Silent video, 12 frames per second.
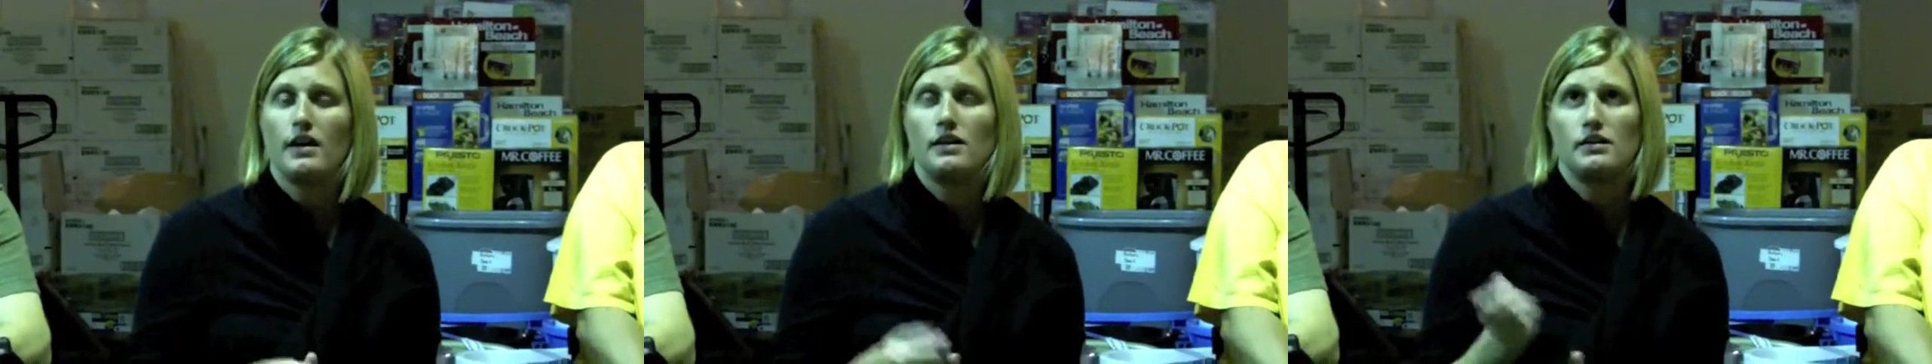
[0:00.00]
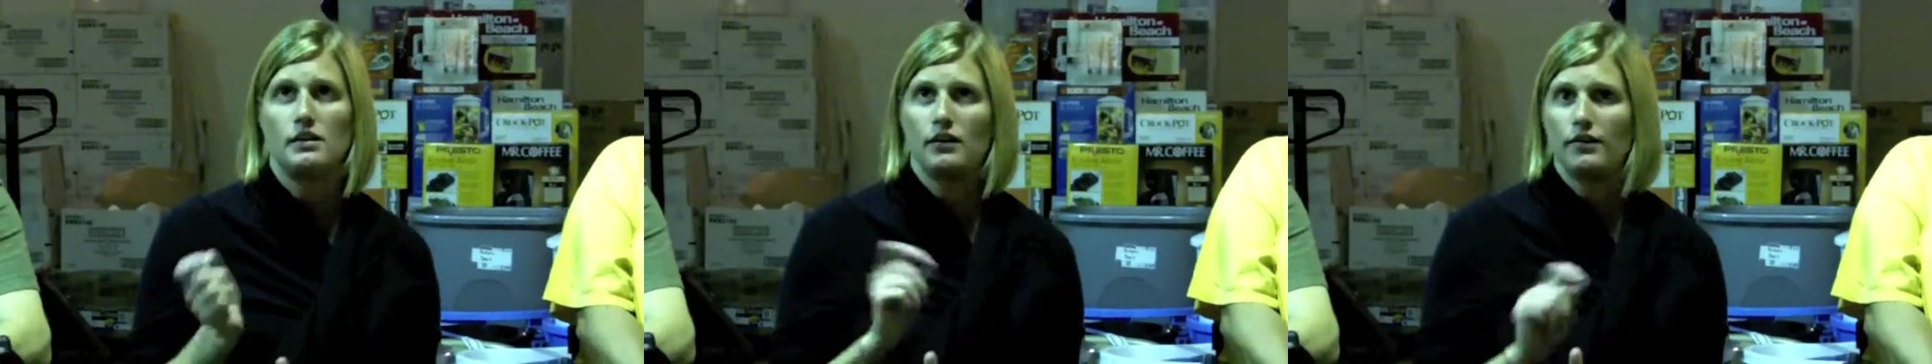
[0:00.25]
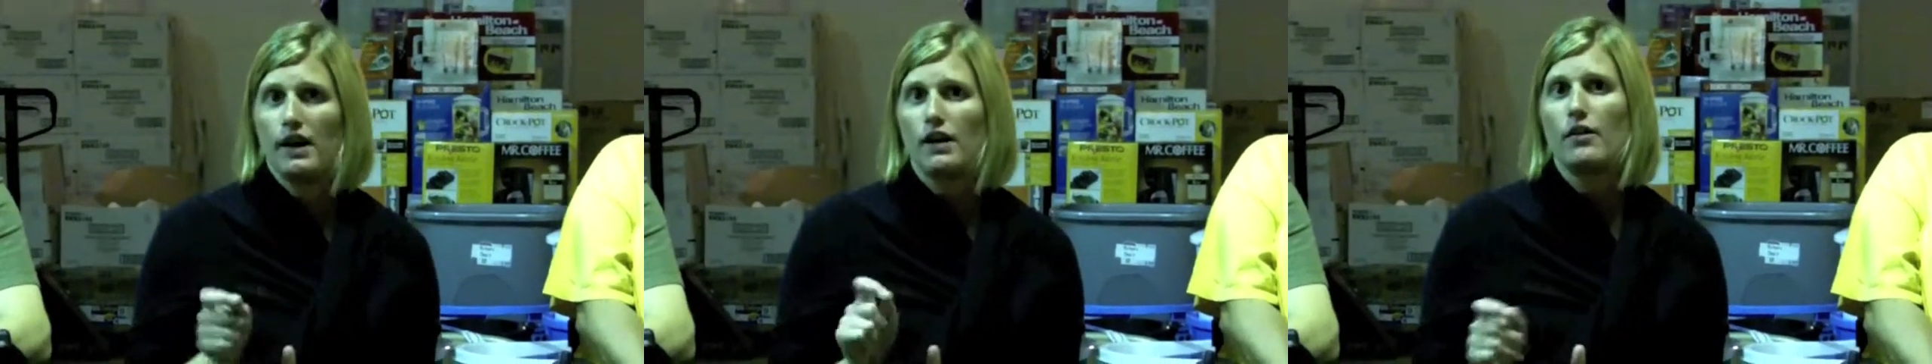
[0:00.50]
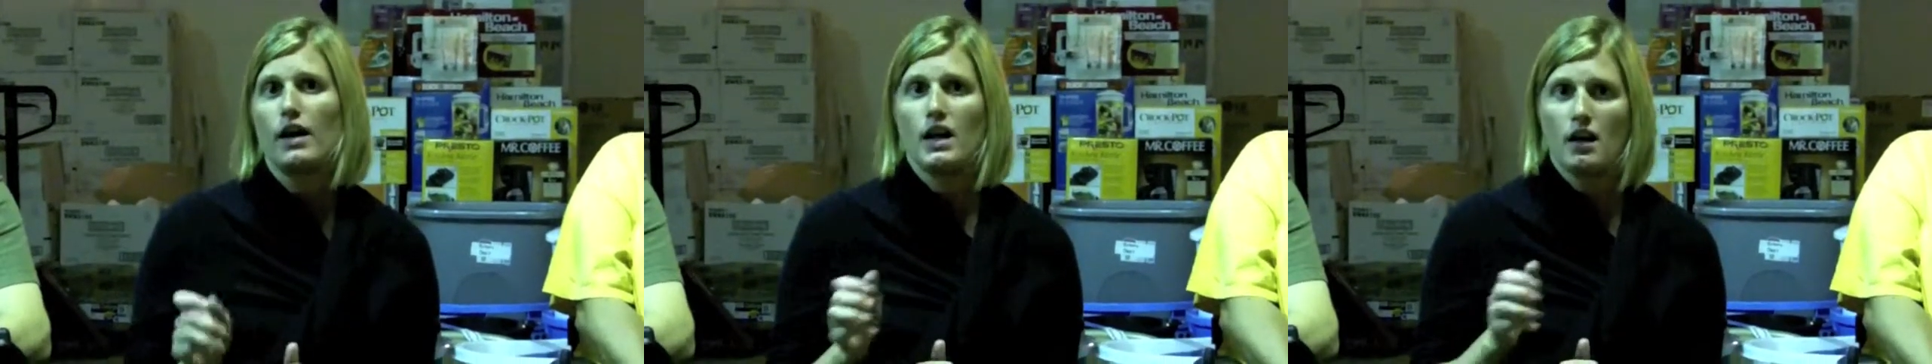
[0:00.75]
and instead of
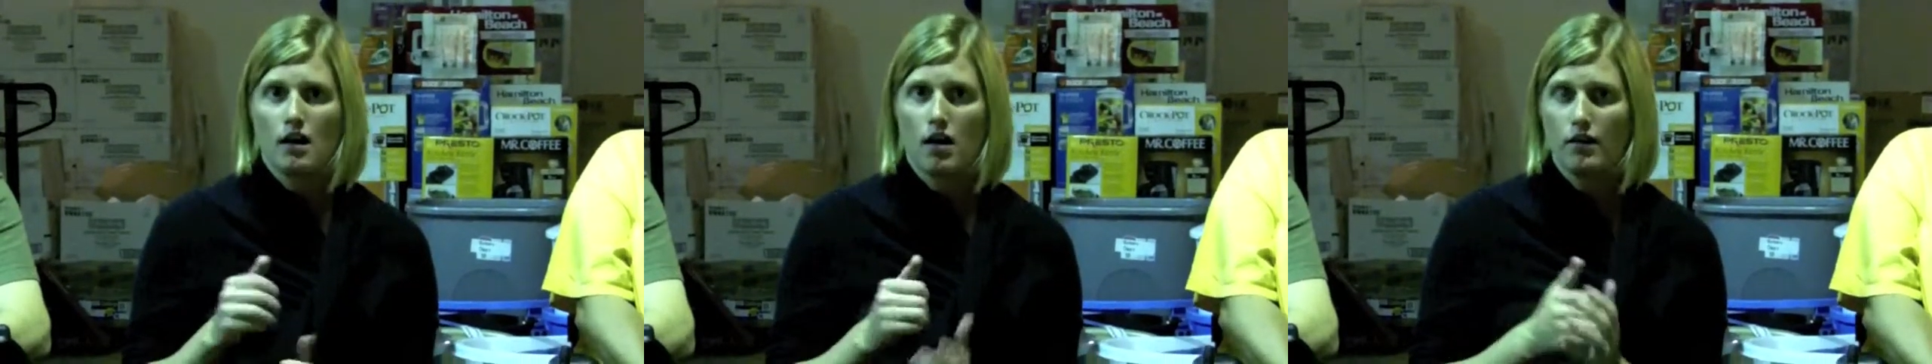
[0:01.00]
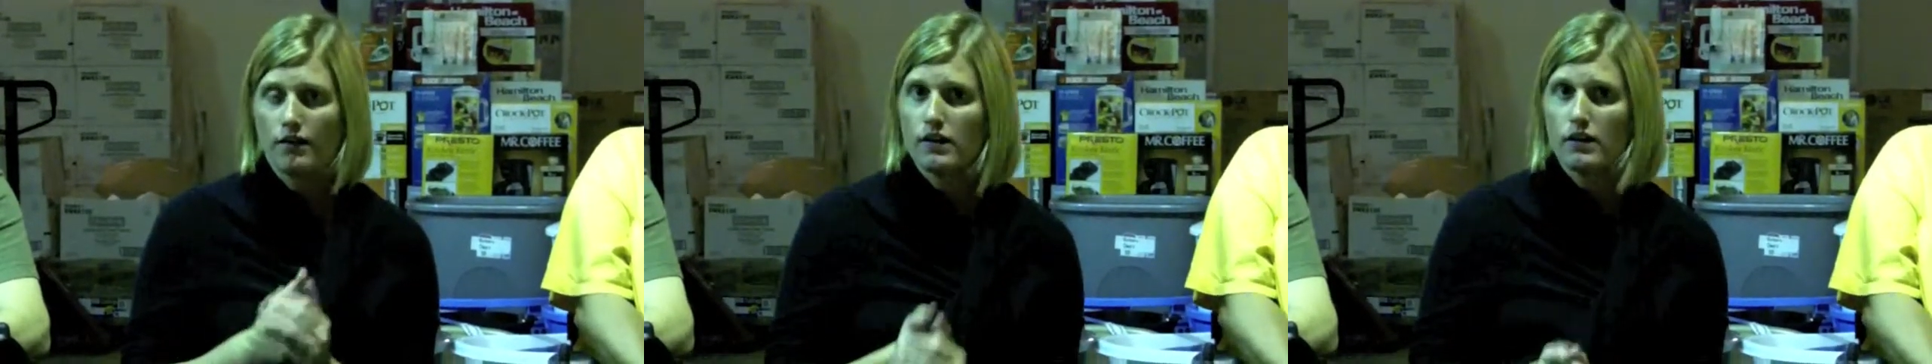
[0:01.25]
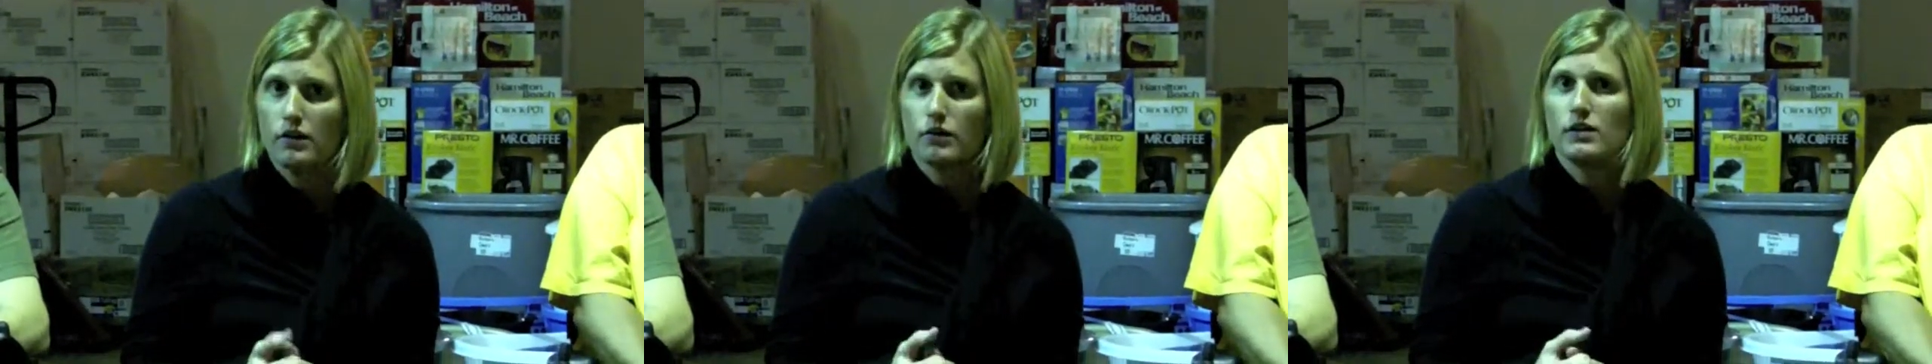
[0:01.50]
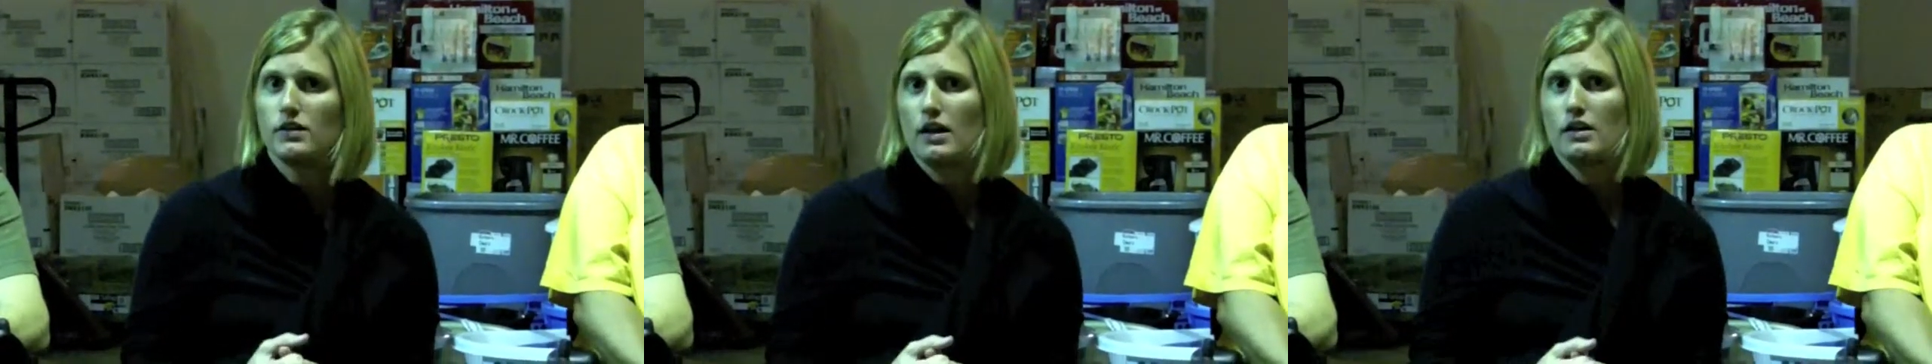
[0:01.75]
handwriting all of the
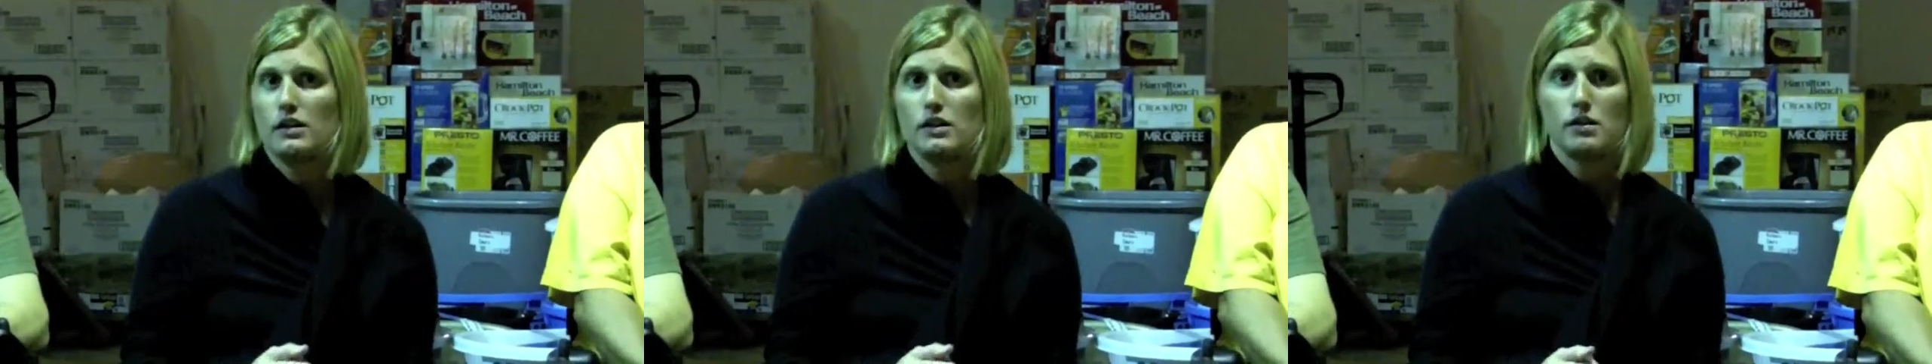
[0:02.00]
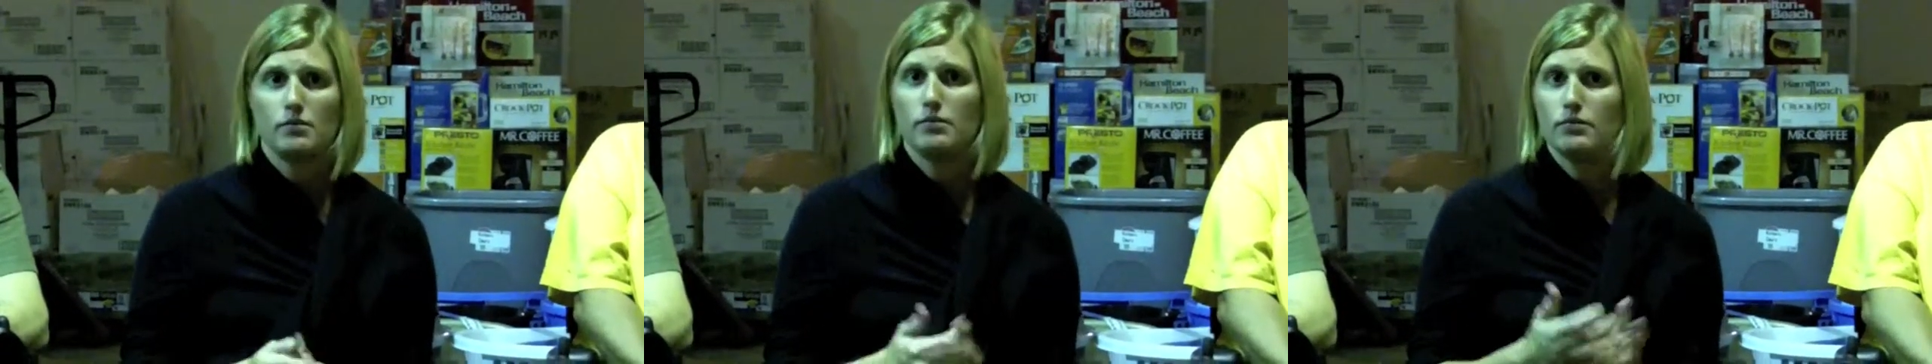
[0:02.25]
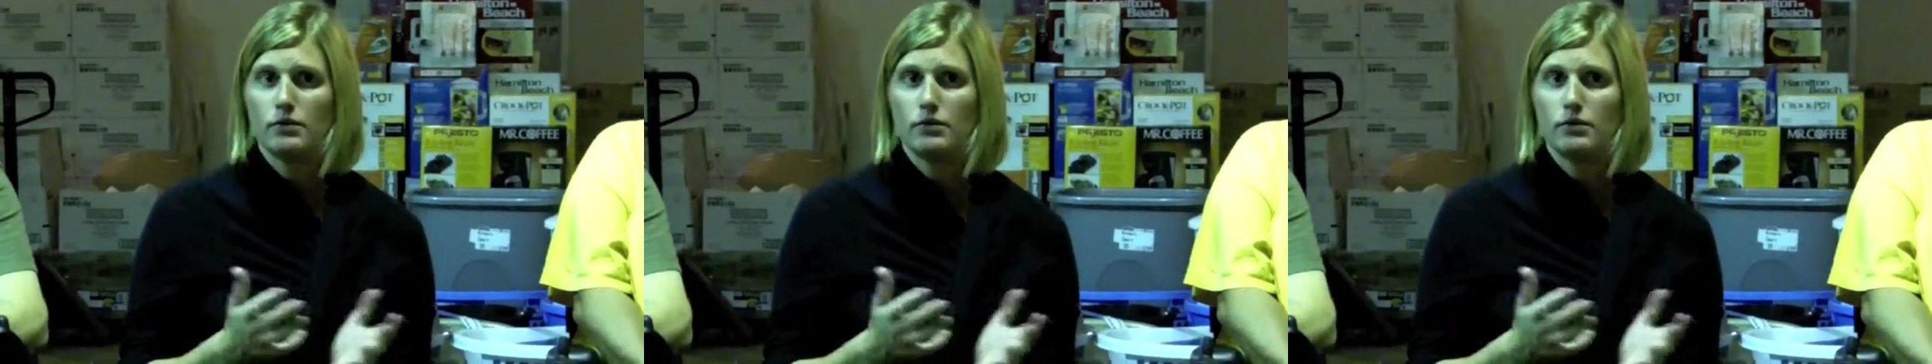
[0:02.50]
notes onto some